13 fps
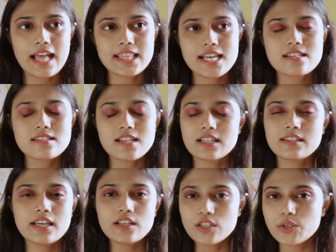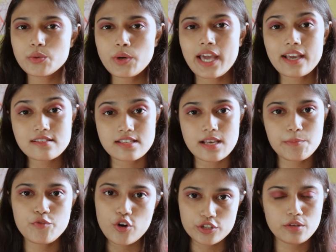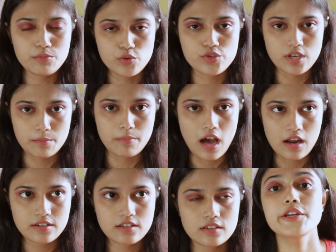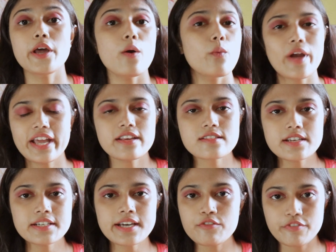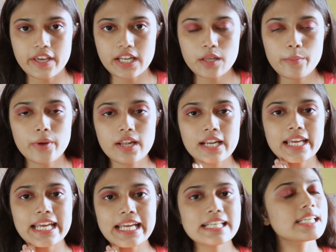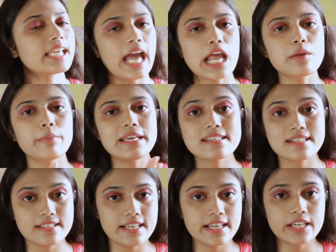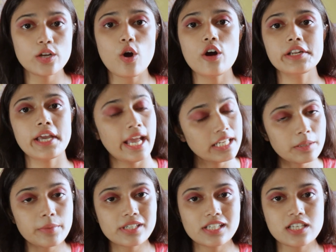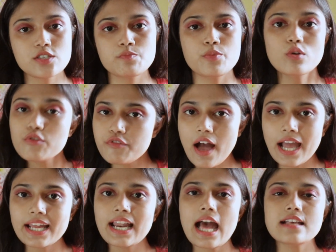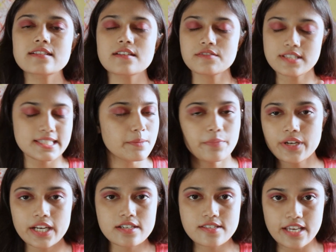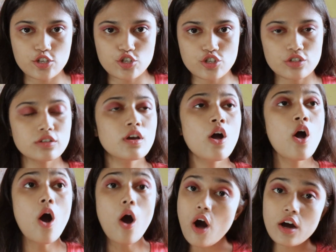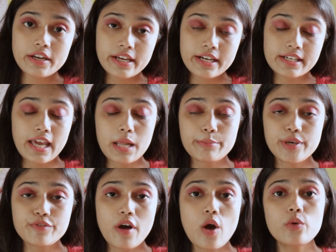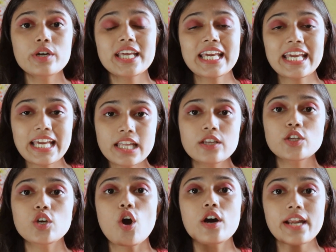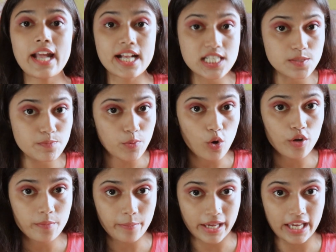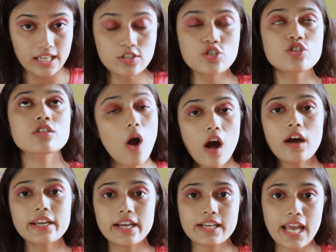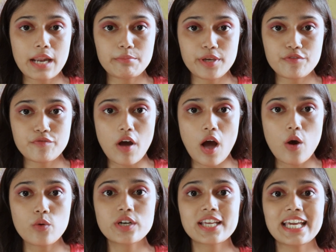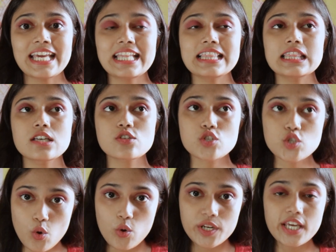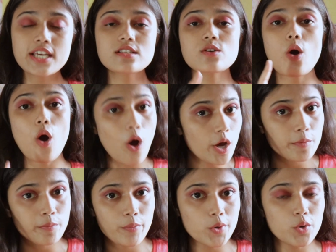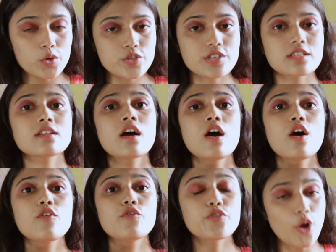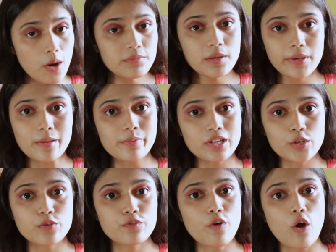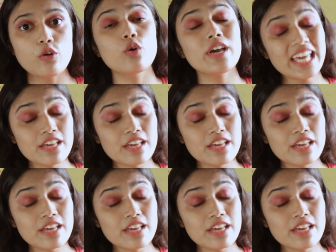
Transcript: And there's nothing new except for the music part. Now, where is it available? It can be seen on anybody's profile as a separate section, or it can be found in your explore page, or it can be found in the stories or posts from the people you follow